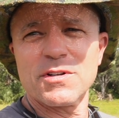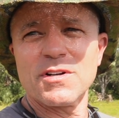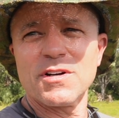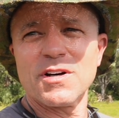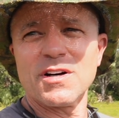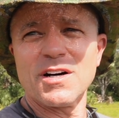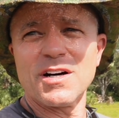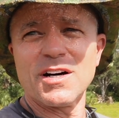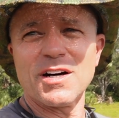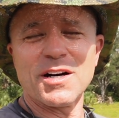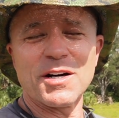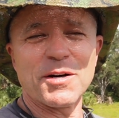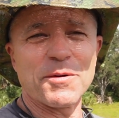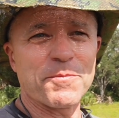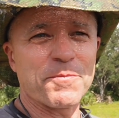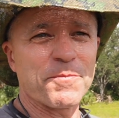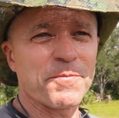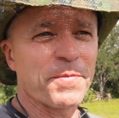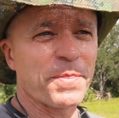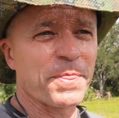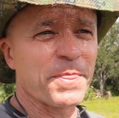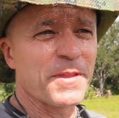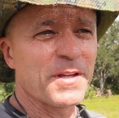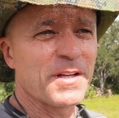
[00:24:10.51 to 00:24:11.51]
The
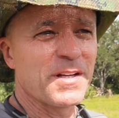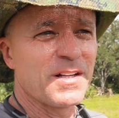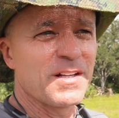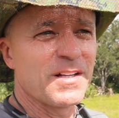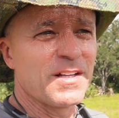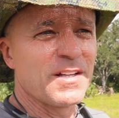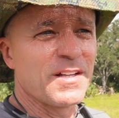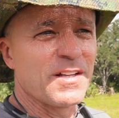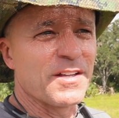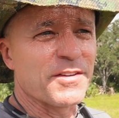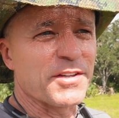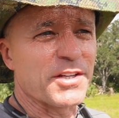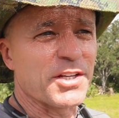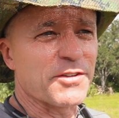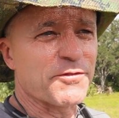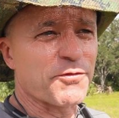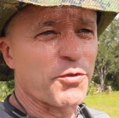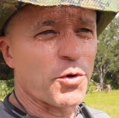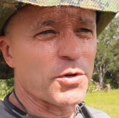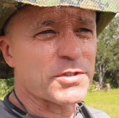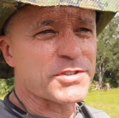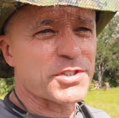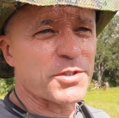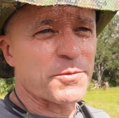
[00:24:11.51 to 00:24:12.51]

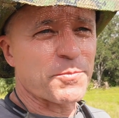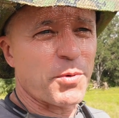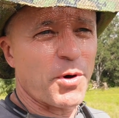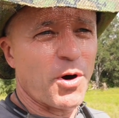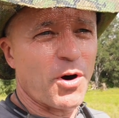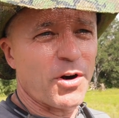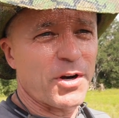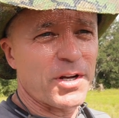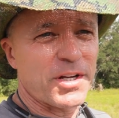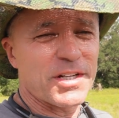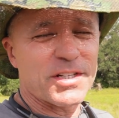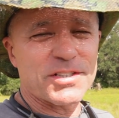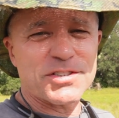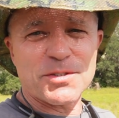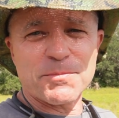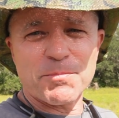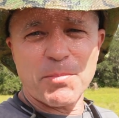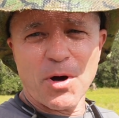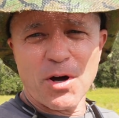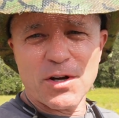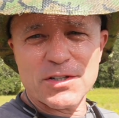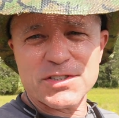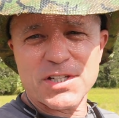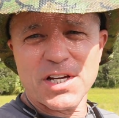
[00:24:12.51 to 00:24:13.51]
unfortunate part is the
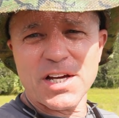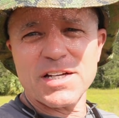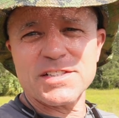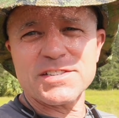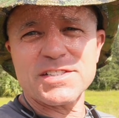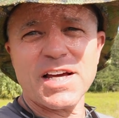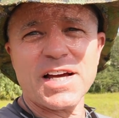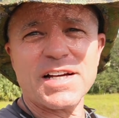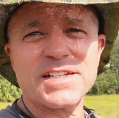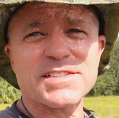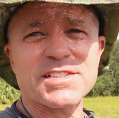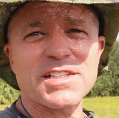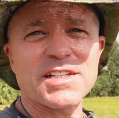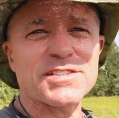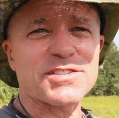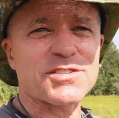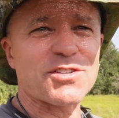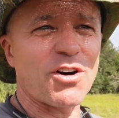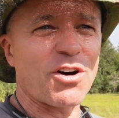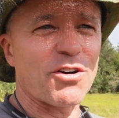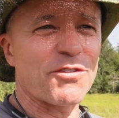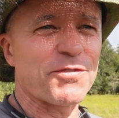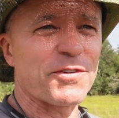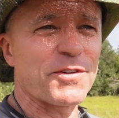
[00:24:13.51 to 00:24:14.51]
boss has access to
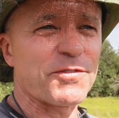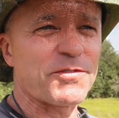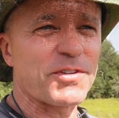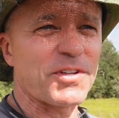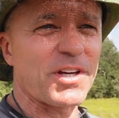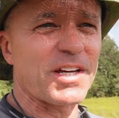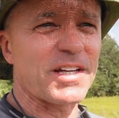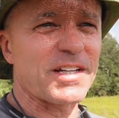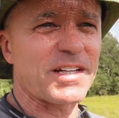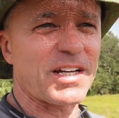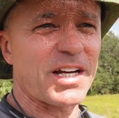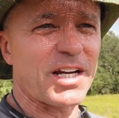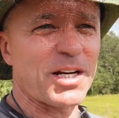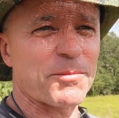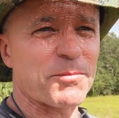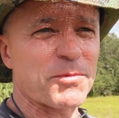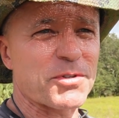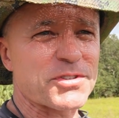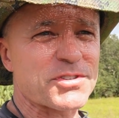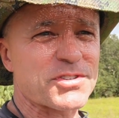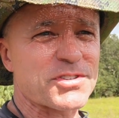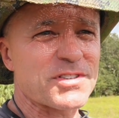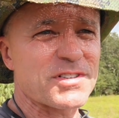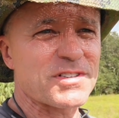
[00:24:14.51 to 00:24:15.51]
all 58
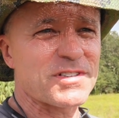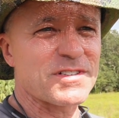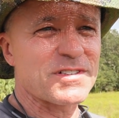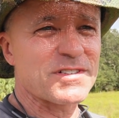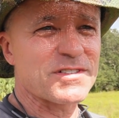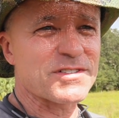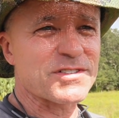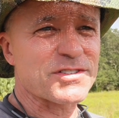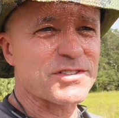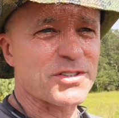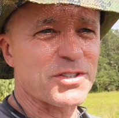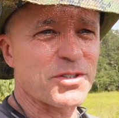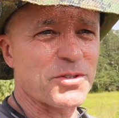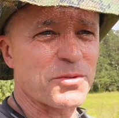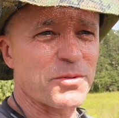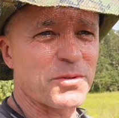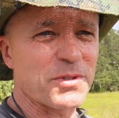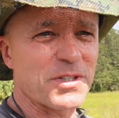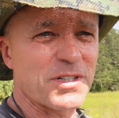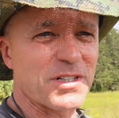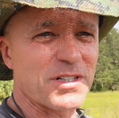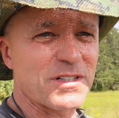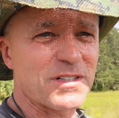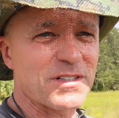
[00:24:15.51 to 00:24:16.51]
cameras.
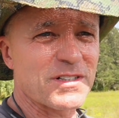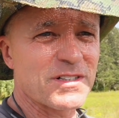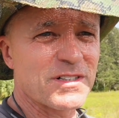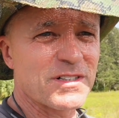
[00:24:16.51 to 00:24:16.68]
So